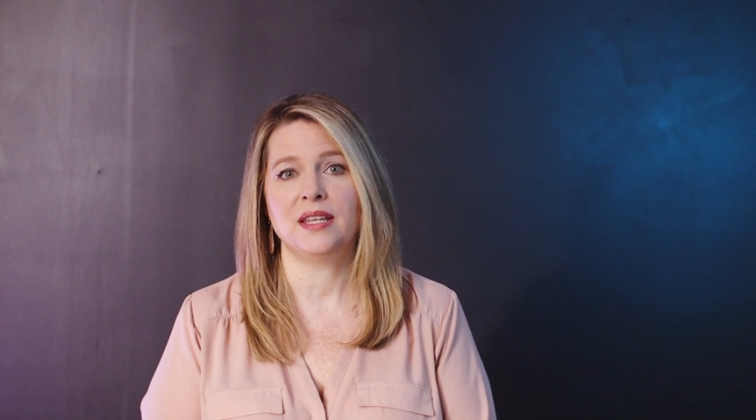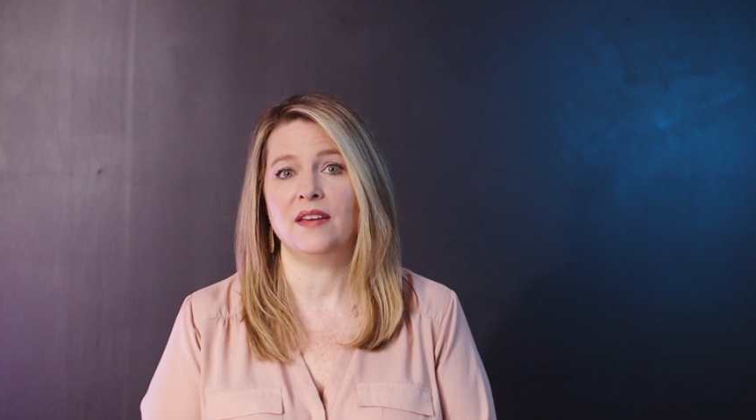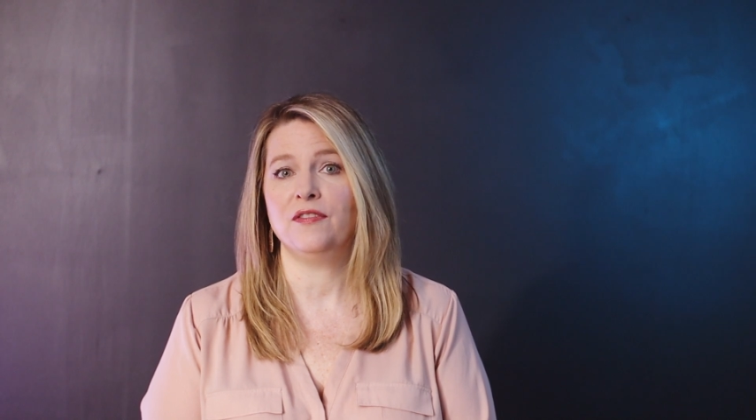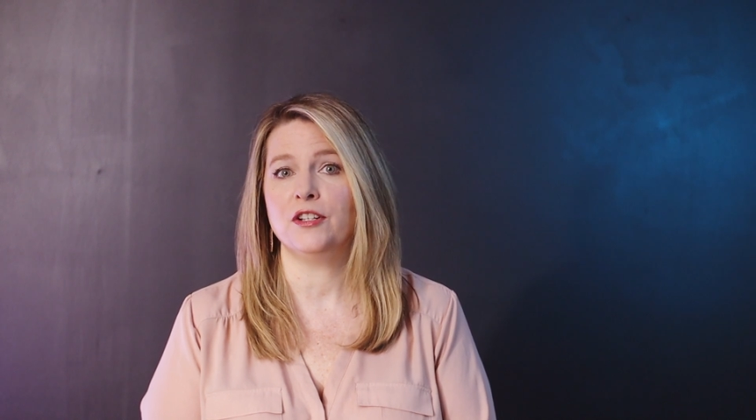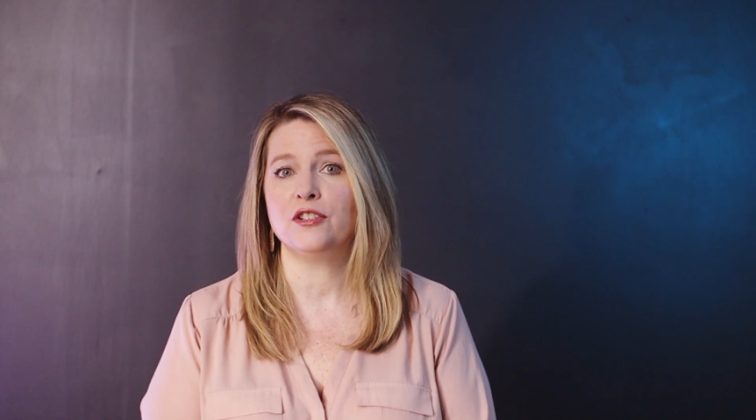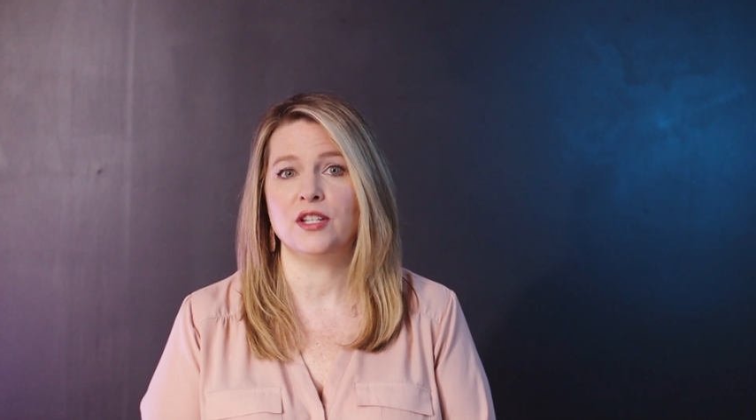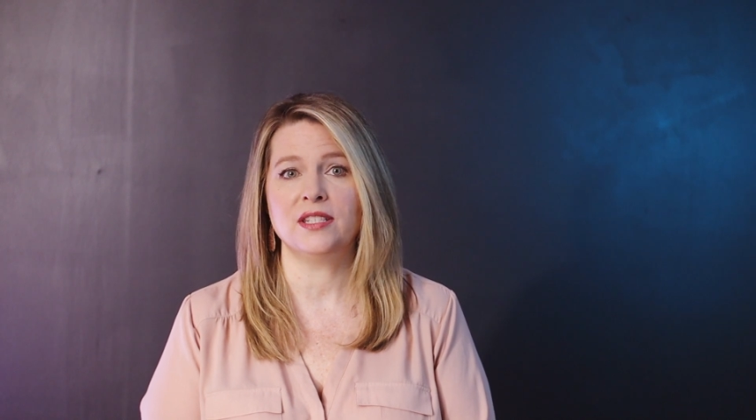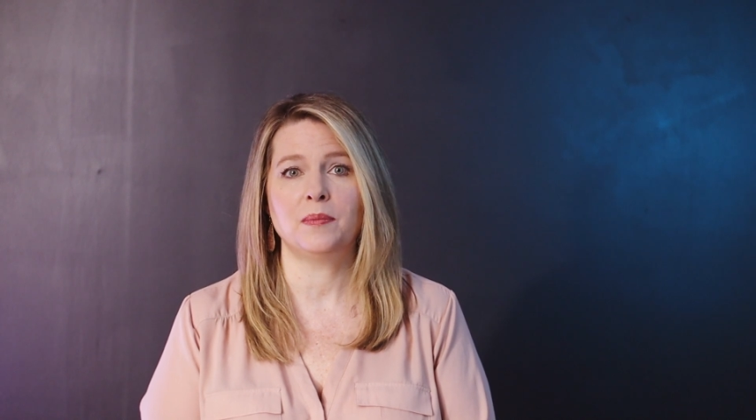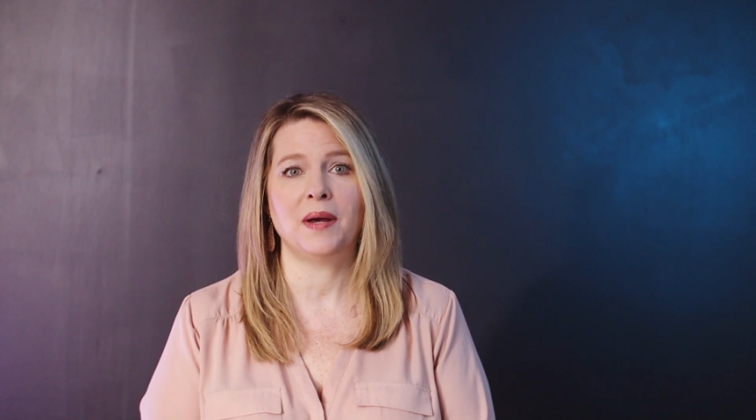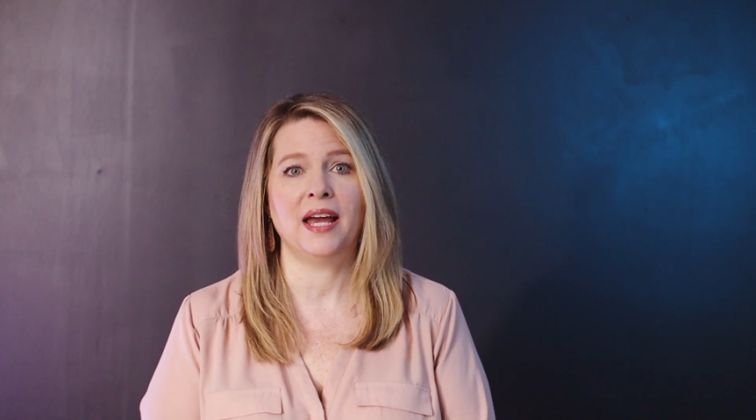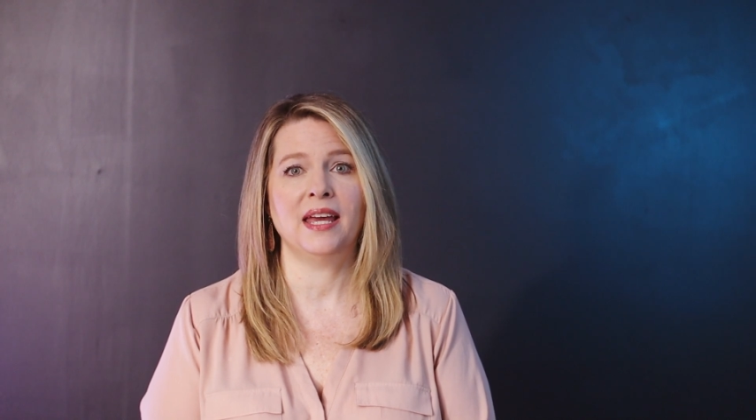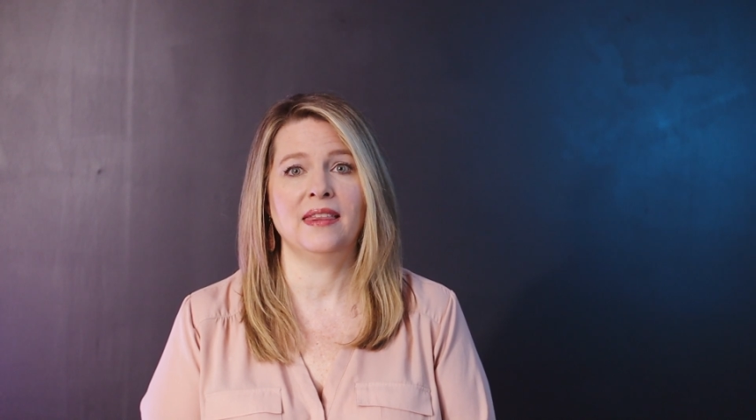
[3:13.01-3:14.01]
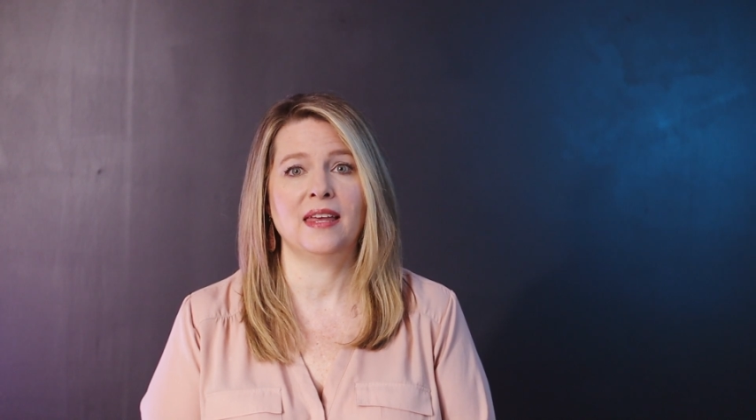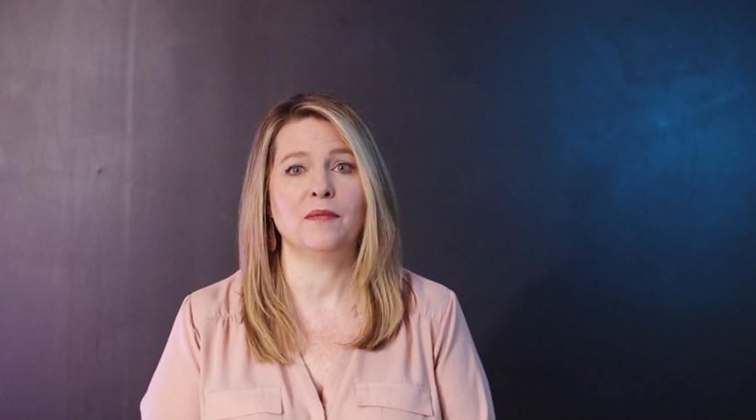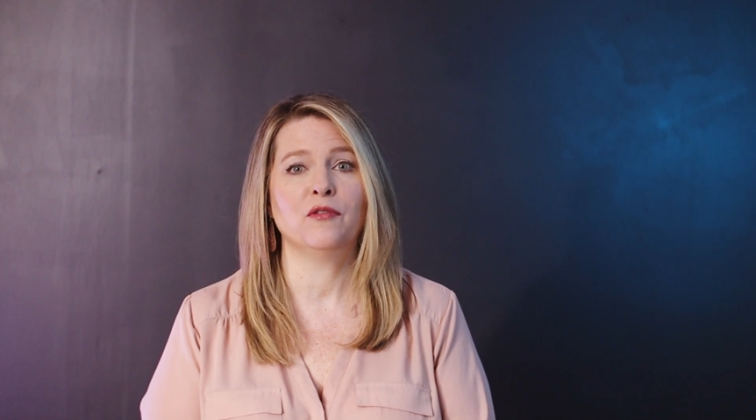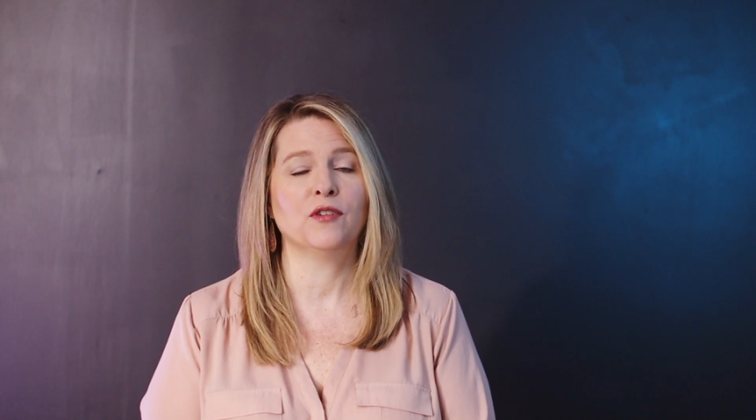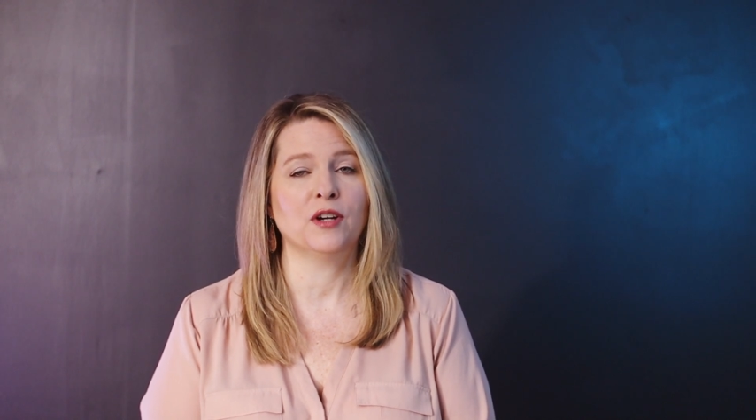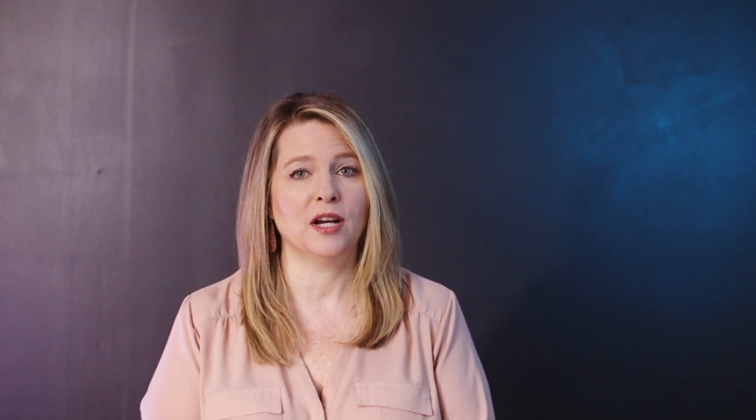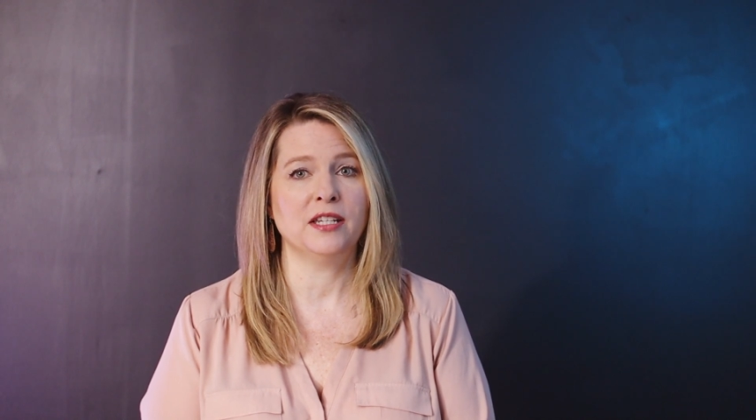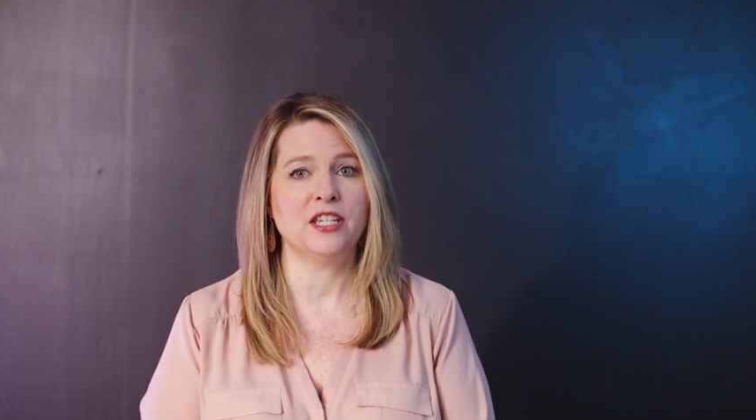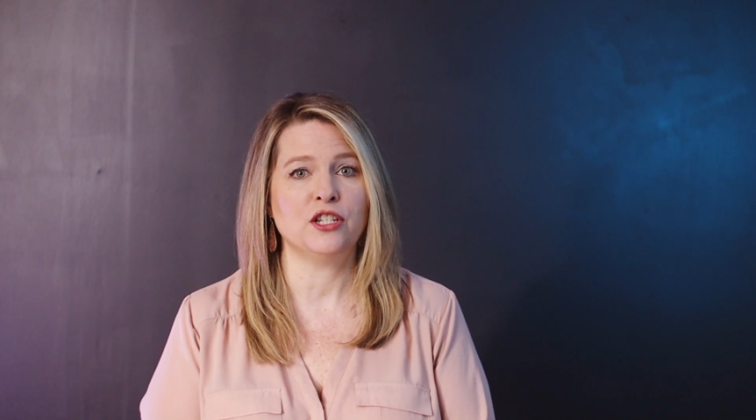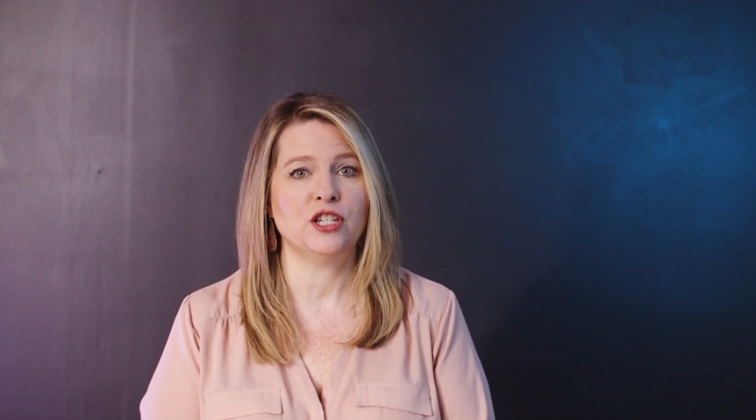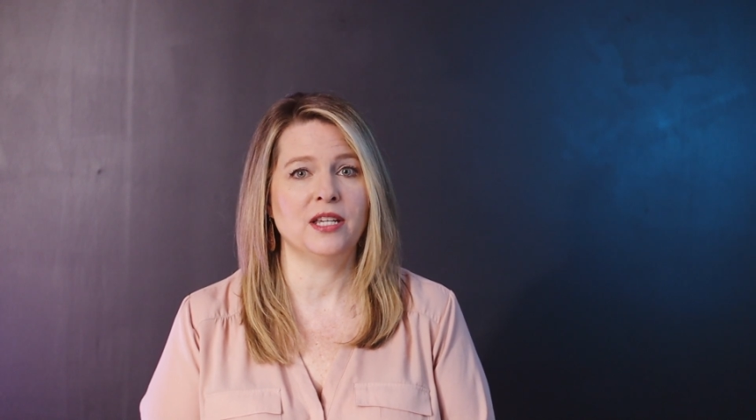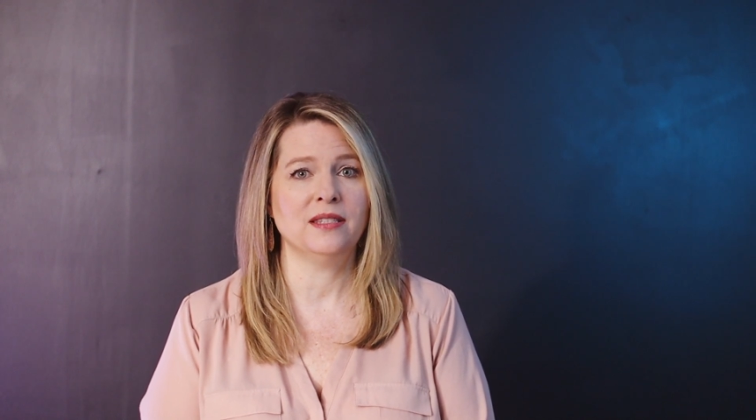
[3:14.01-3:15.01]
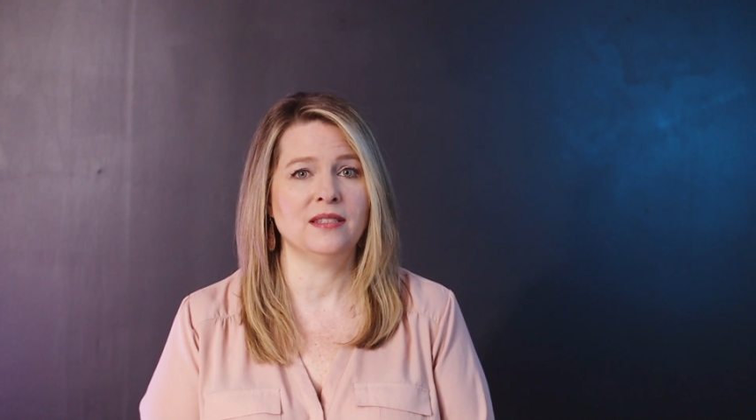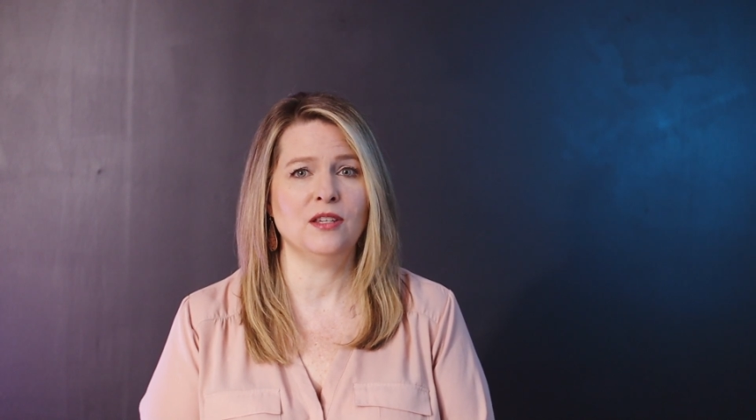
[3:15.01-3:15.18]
if you're just buying them for auditions,